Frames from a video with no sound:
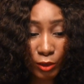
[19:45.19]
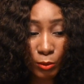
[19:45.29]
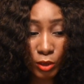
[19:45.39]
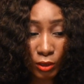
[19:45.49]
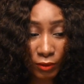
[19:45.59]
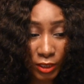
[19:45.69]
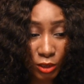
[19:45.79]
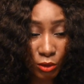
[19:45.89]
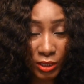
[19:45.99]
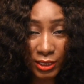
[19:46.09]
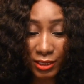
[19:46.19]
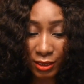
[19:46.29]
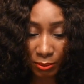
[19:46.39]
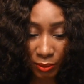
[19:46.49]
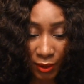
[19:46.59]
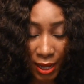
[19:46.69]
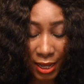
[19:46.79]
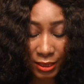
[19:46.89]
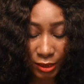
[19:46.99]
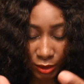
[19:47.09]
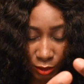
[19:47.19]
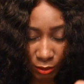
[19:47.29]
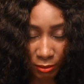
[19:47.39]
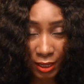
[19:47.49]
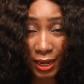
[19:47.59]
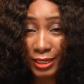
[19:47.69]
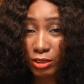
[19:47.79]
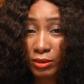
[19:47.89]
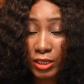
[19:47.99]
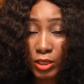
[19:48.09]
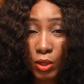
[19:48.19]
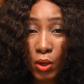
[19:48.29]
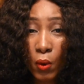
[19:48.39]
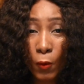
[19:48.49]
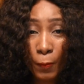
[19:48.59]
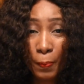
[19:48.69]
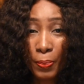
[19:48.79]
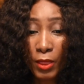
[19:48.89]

you must already know the brands in your mind. You already know.